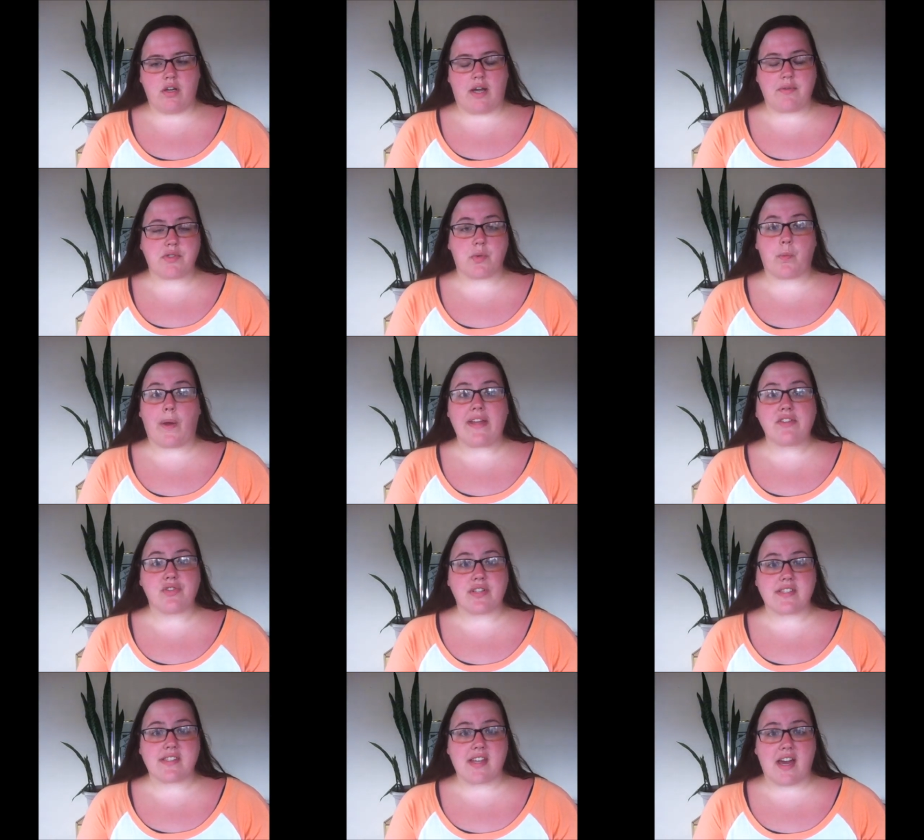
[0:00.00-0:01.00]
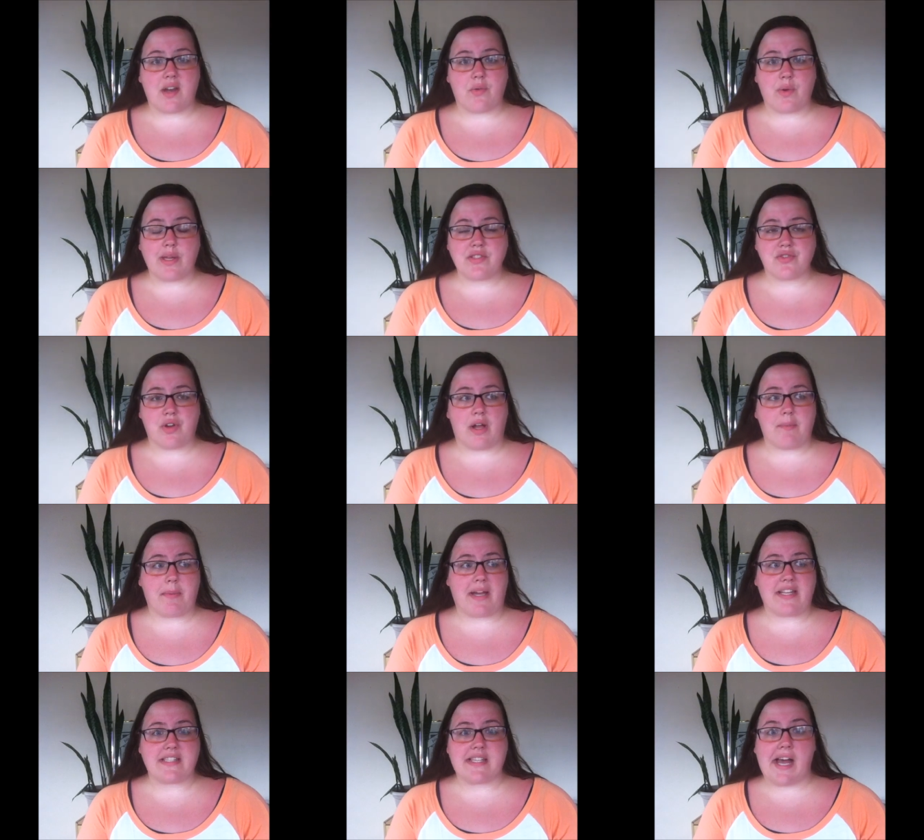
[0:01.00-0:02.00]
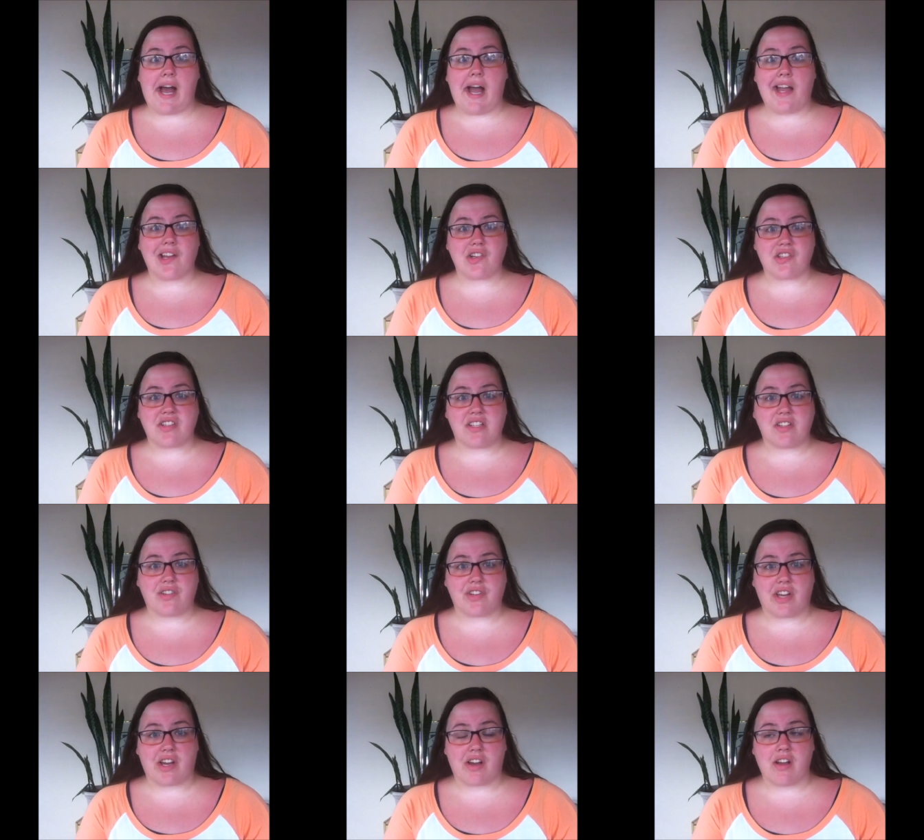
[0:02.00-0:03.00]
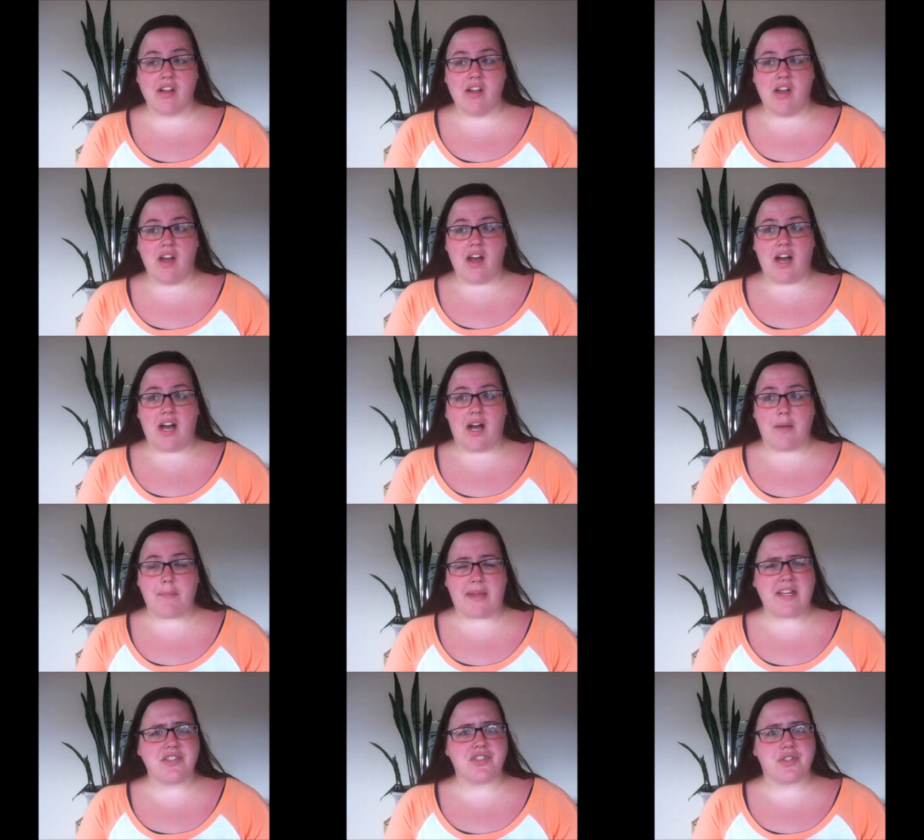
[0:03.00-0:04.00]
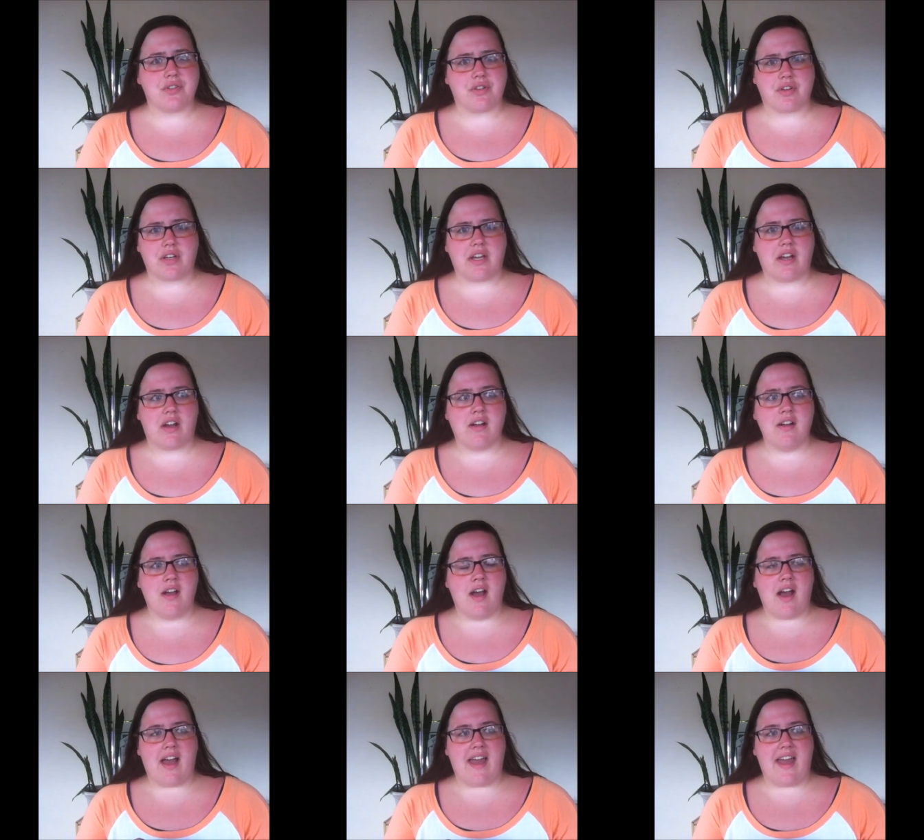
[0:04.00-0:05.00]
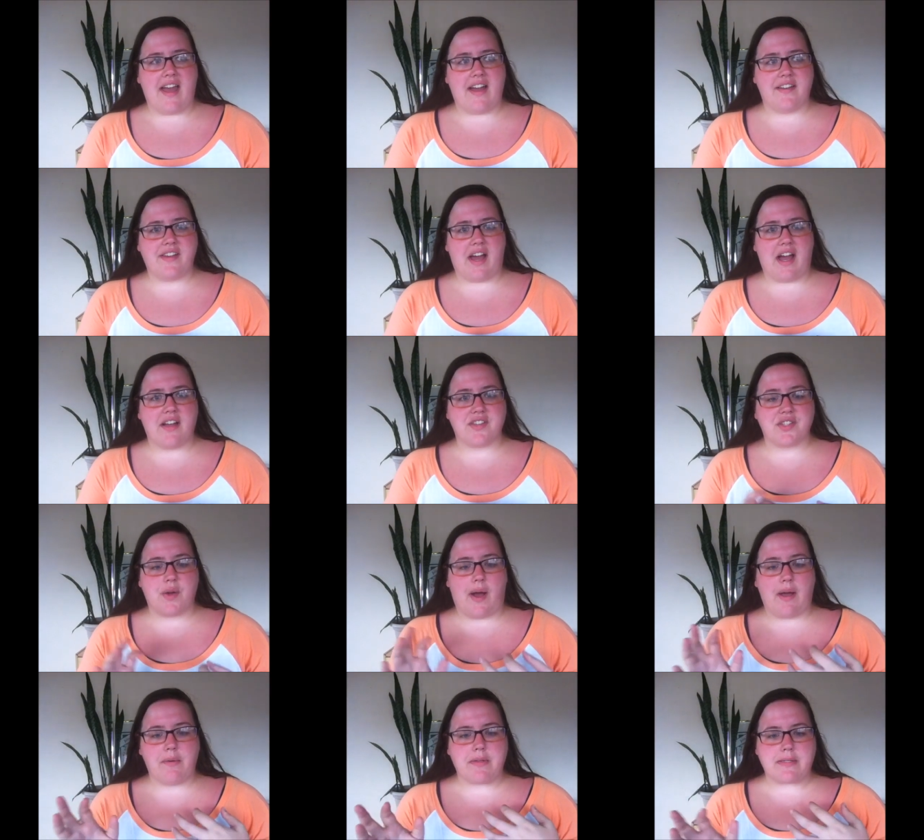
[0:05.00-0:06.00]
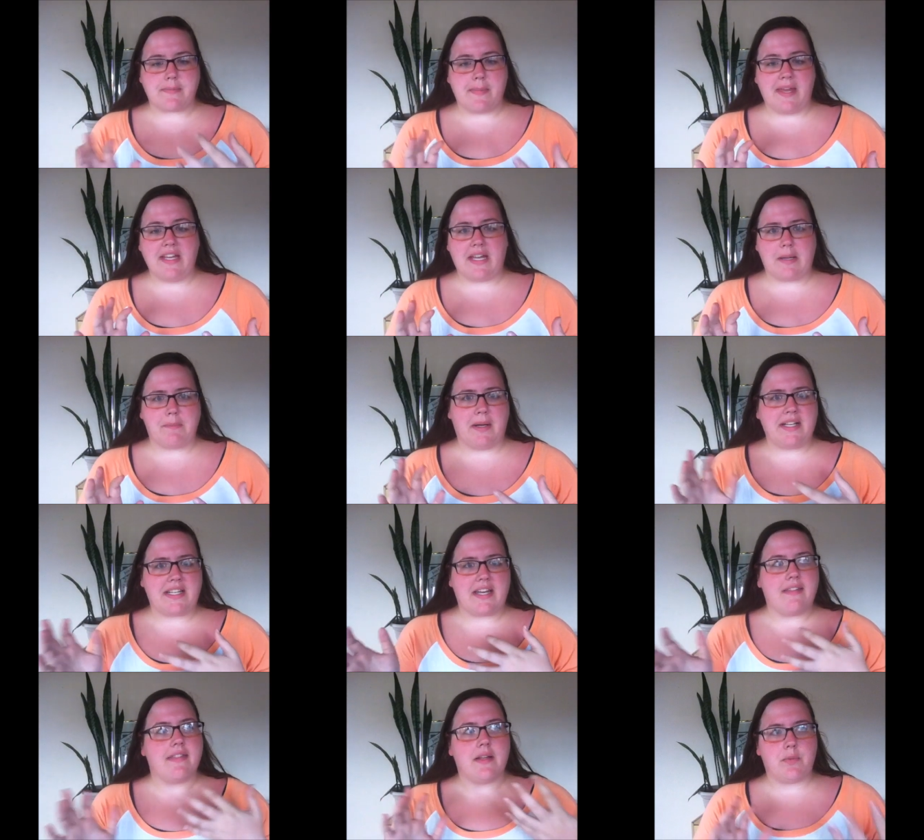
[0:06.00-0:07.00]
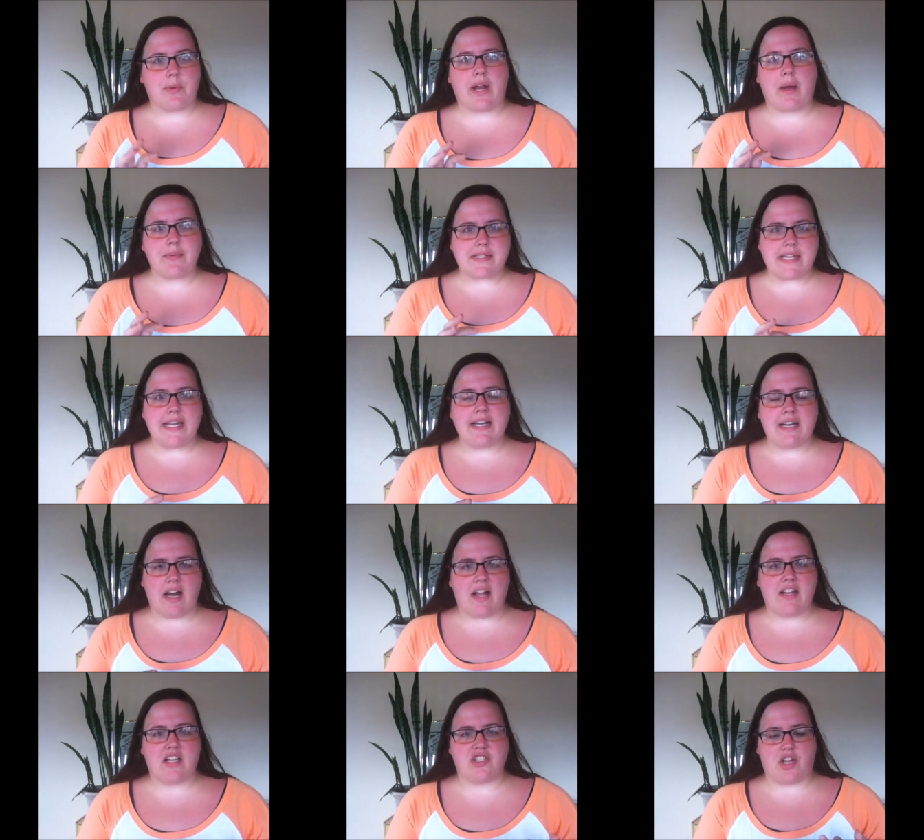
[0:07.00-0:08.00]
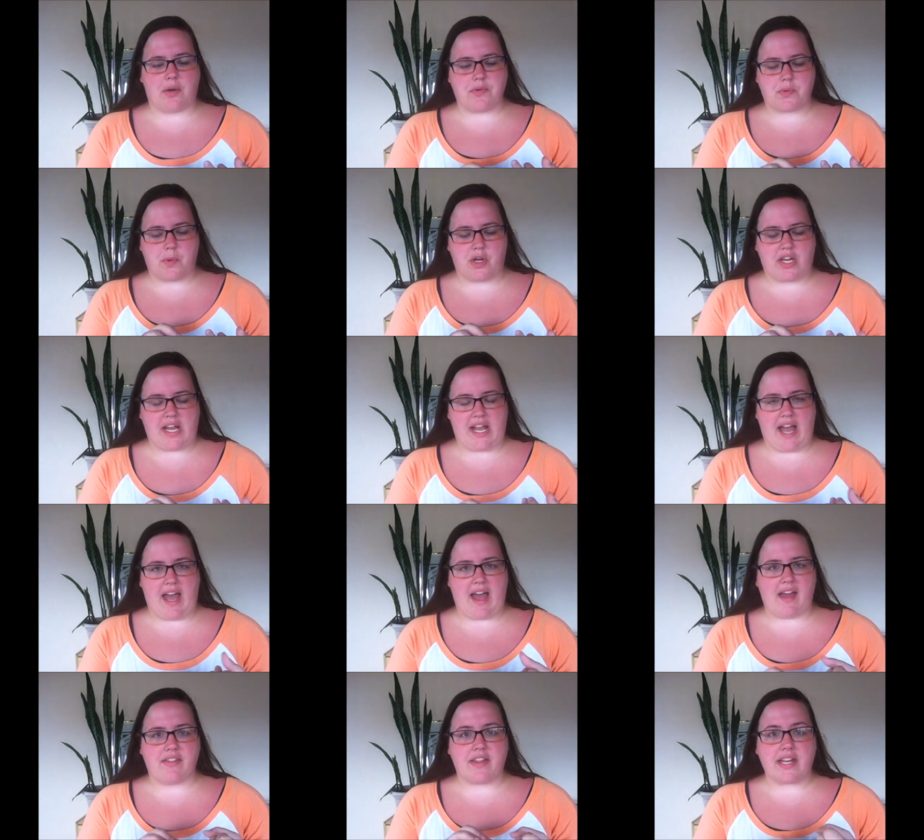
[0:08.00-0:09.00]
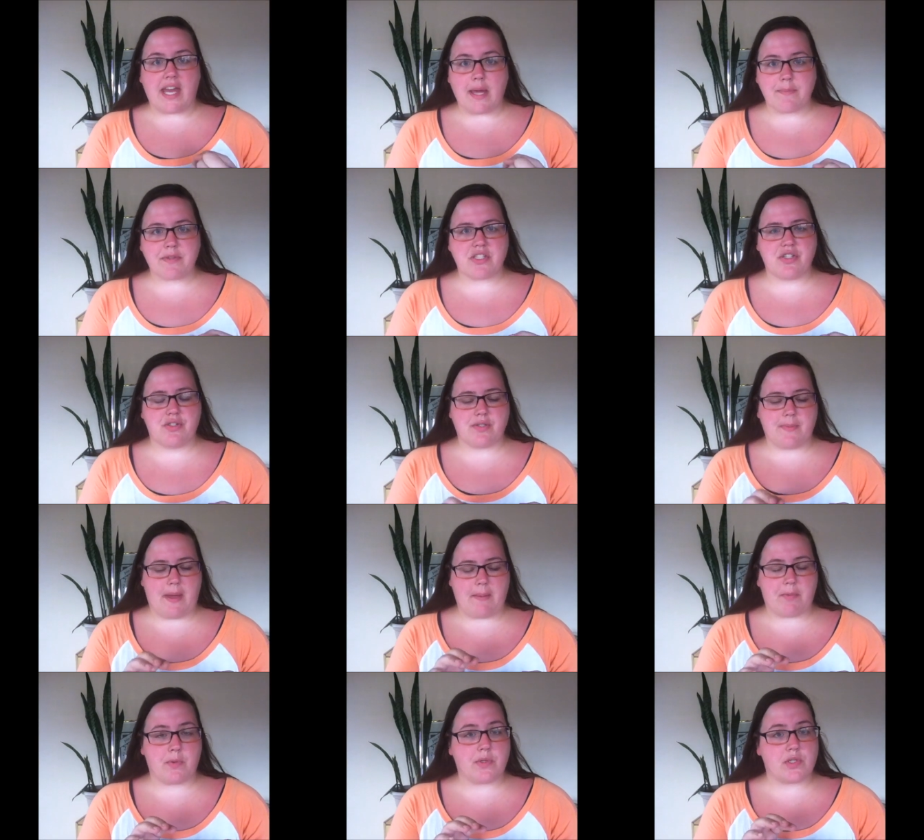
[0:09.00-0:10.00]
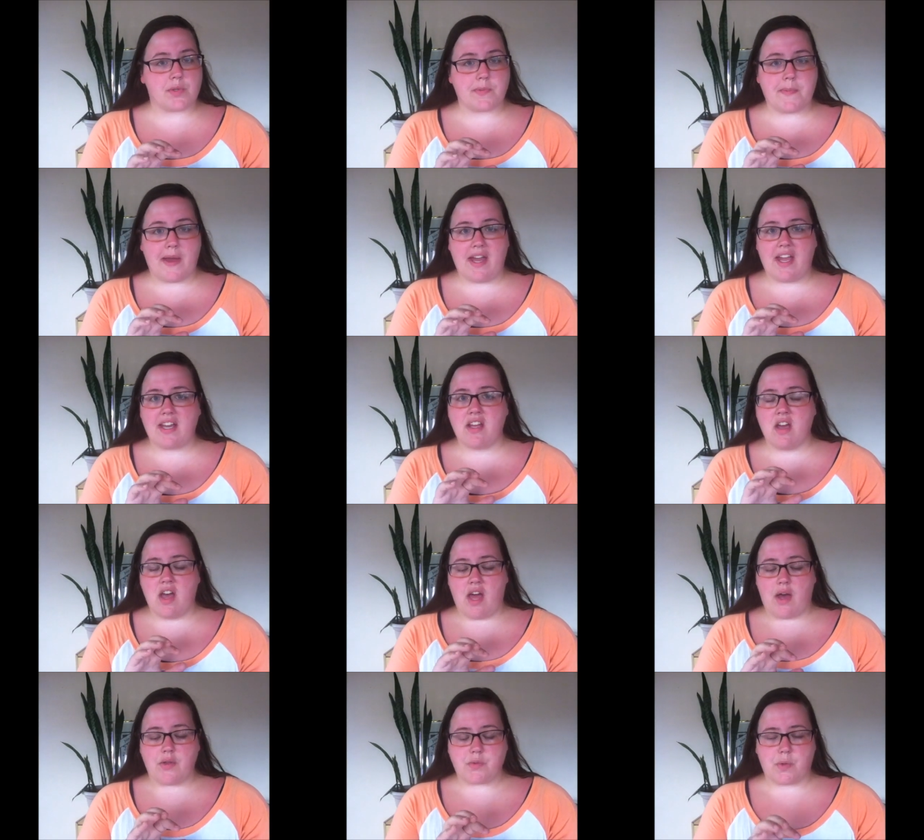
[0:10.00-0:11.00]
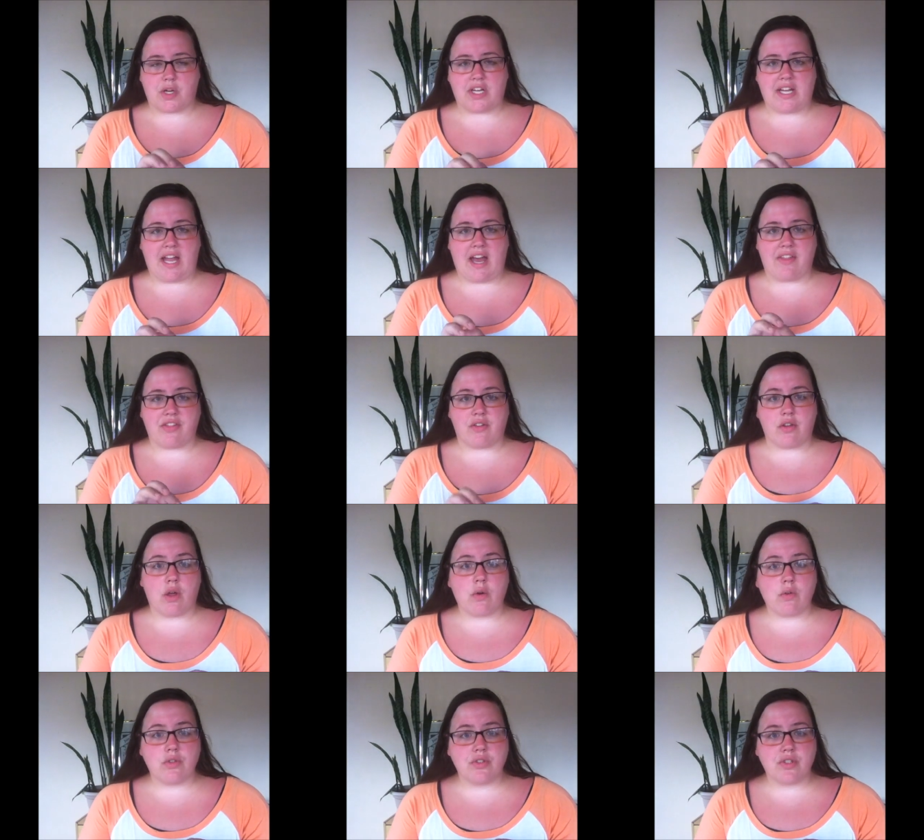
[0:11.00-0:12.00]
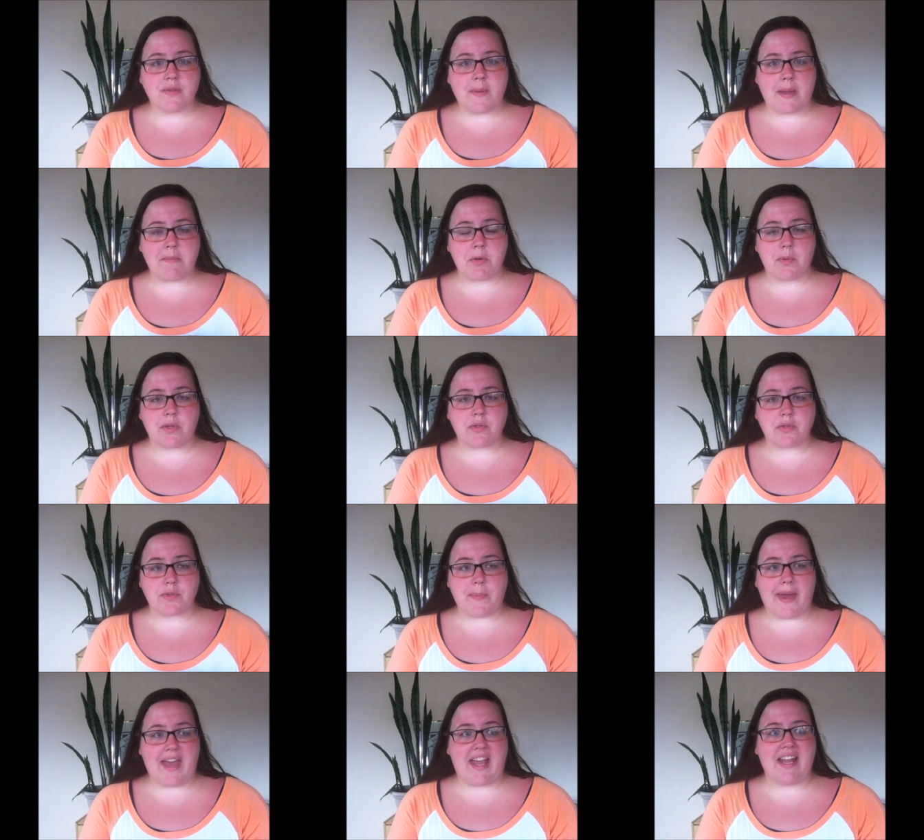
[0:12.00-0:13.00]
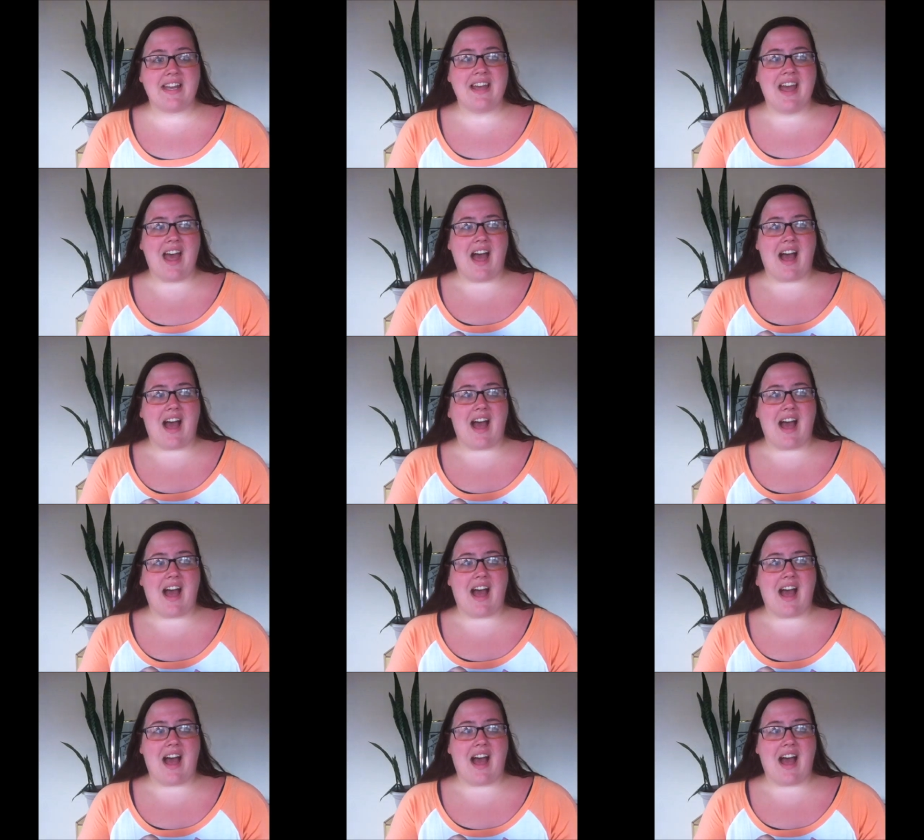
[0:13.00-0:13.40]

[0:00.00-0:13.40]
I was a waitress at a restaurant my entire senior year um, and junior year. And I, so I was making money. And then when I was in college, I was working at the campus newspaper, which was paid. I was working at the local newspaper, which was paid.